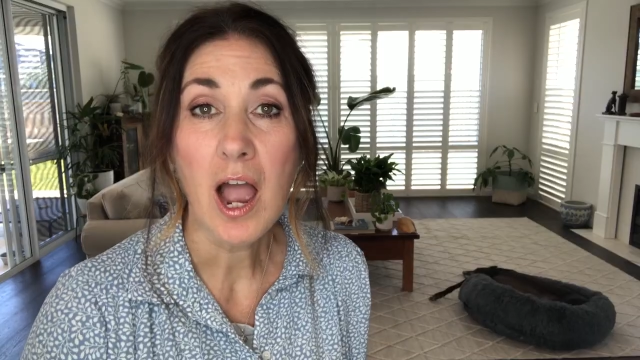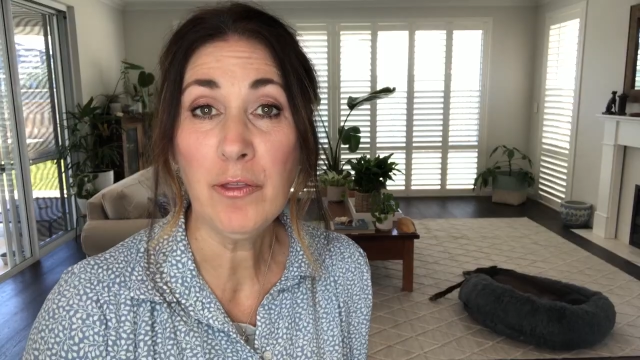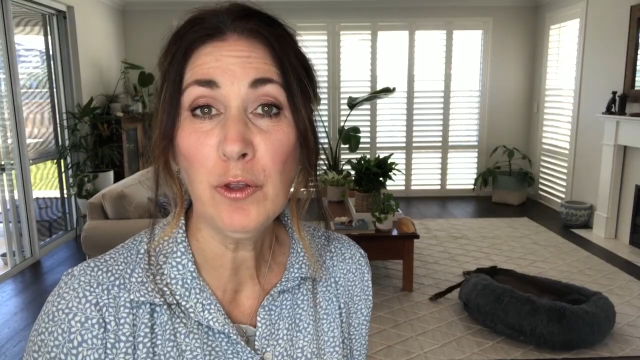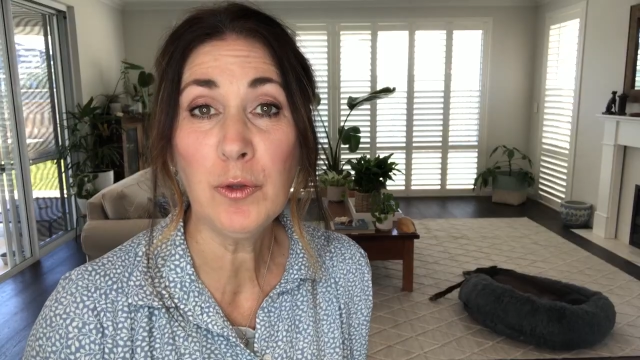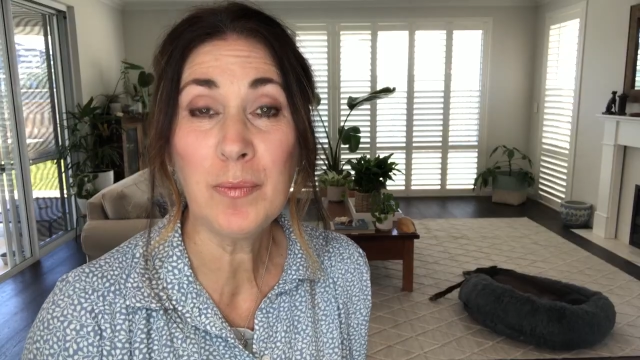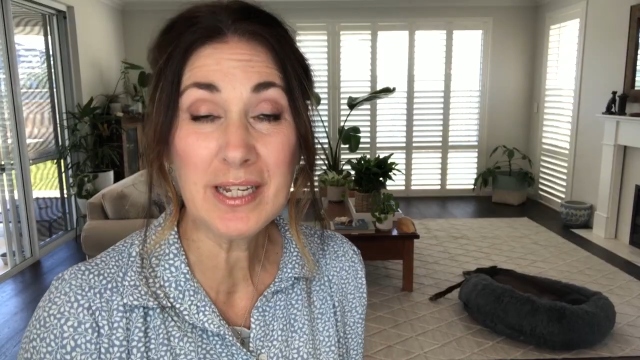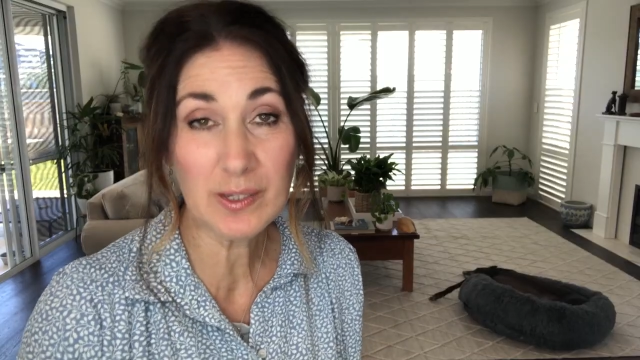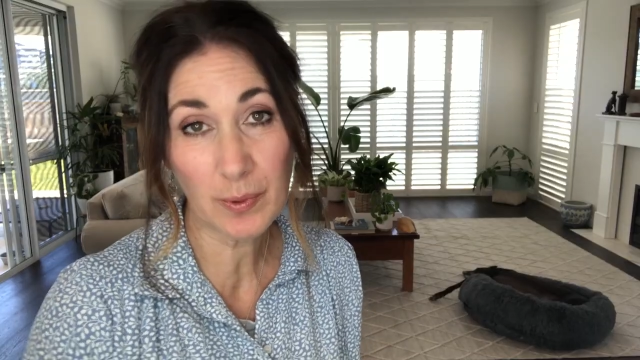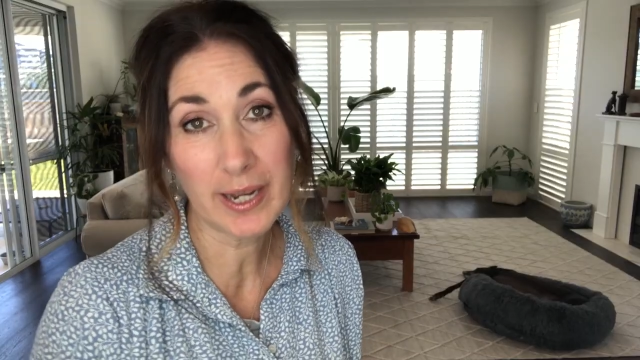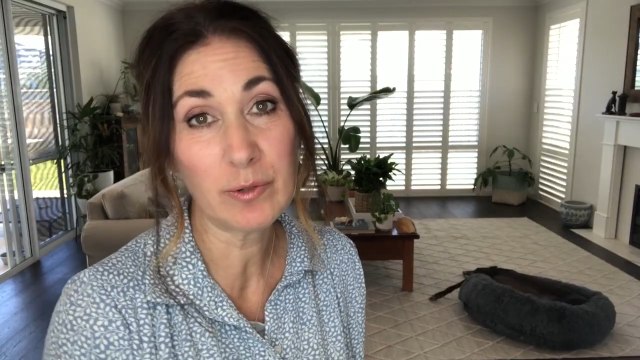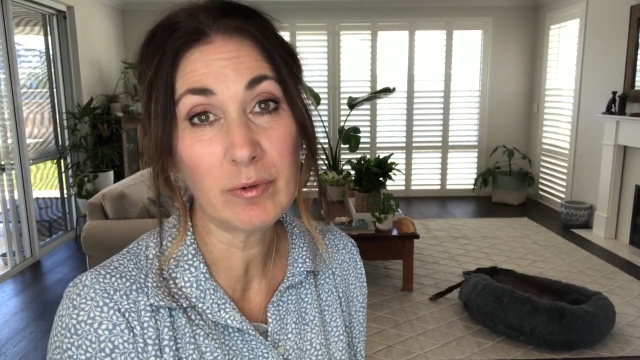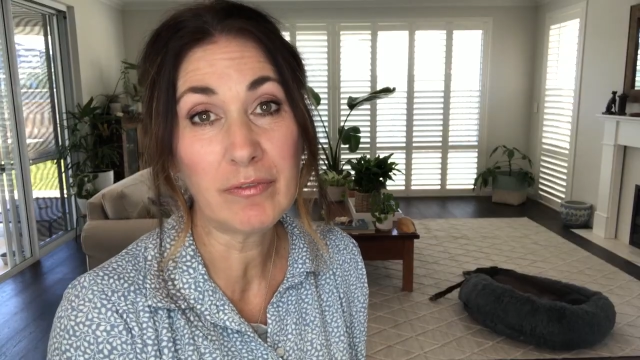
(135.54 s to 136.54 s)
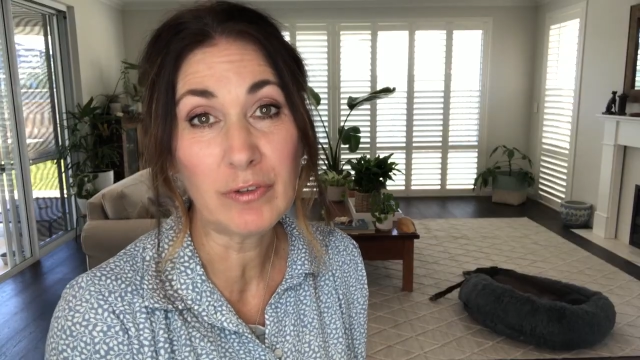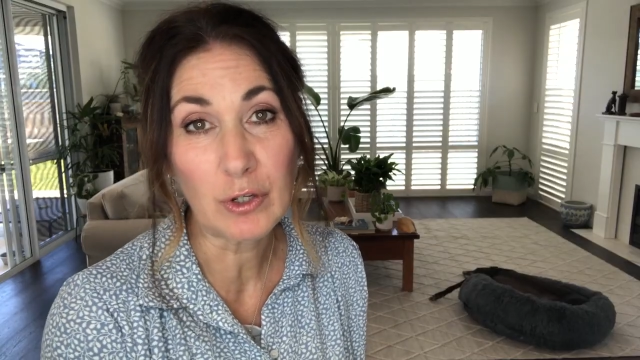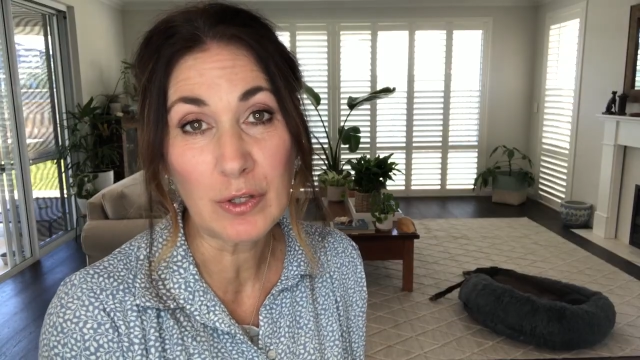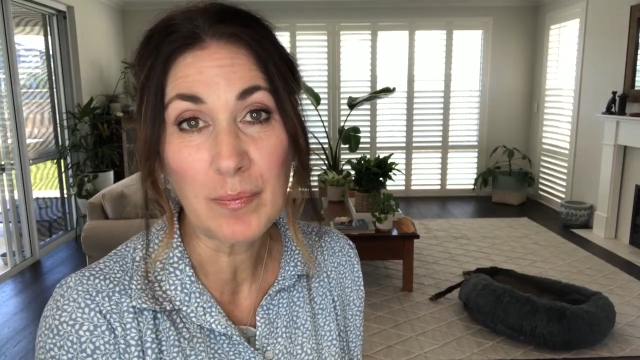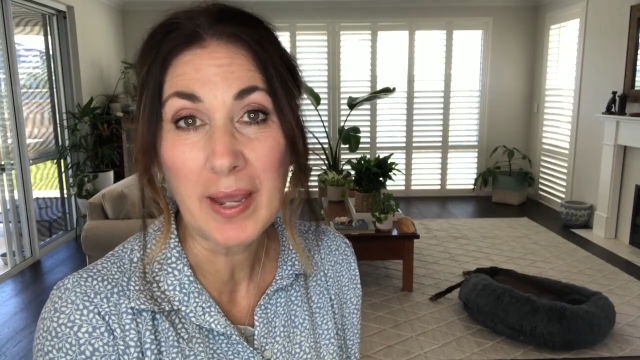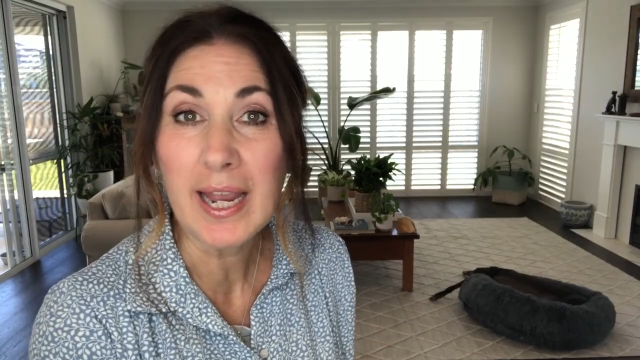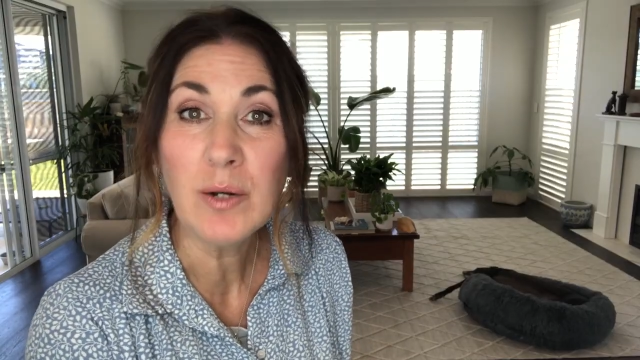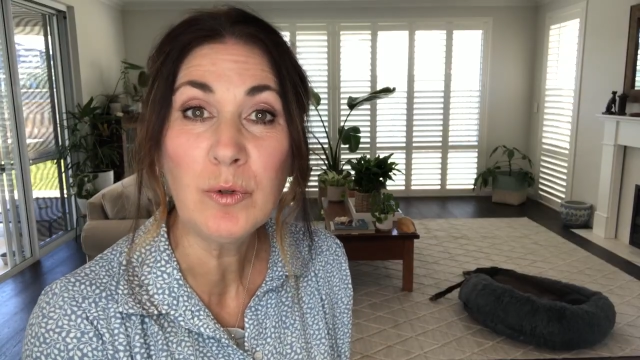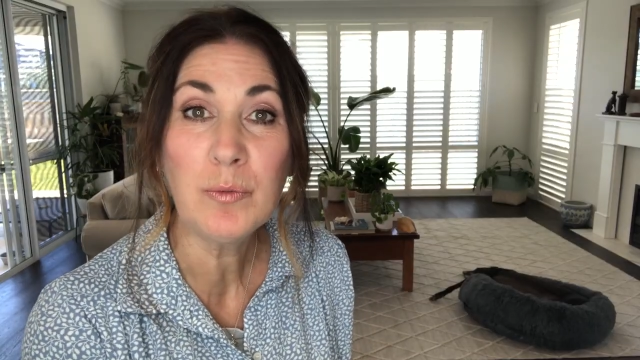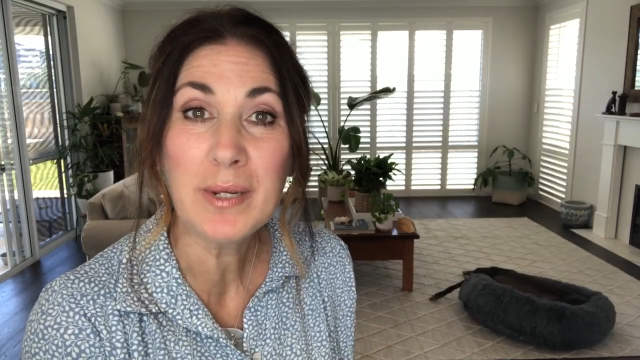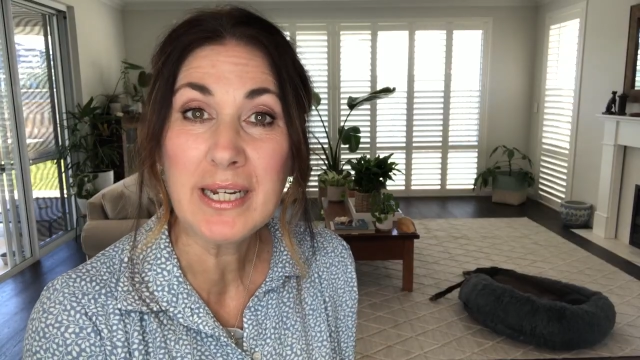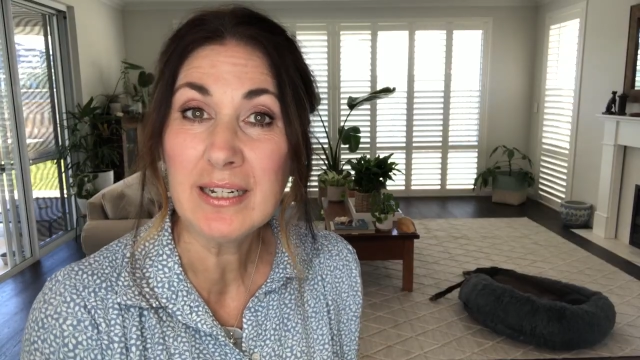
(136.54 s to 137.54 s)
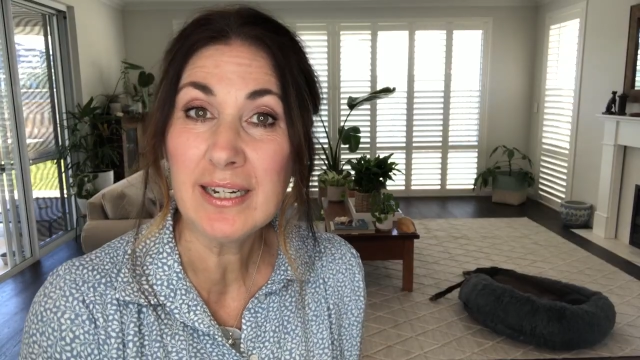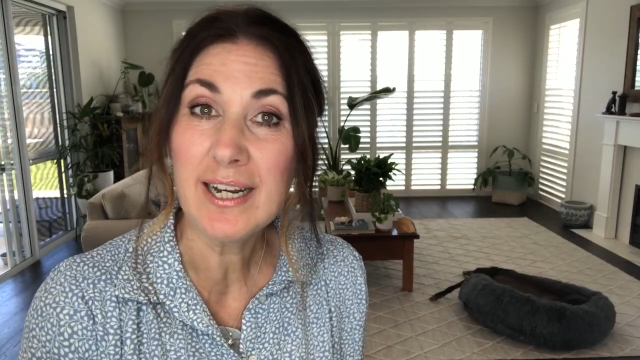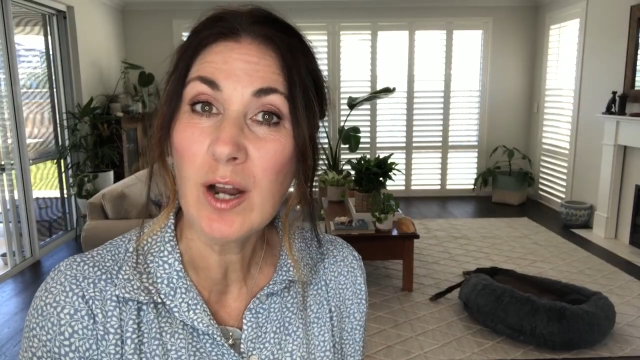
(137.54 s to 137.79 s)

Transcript: I thought the best way to review the bed would be to let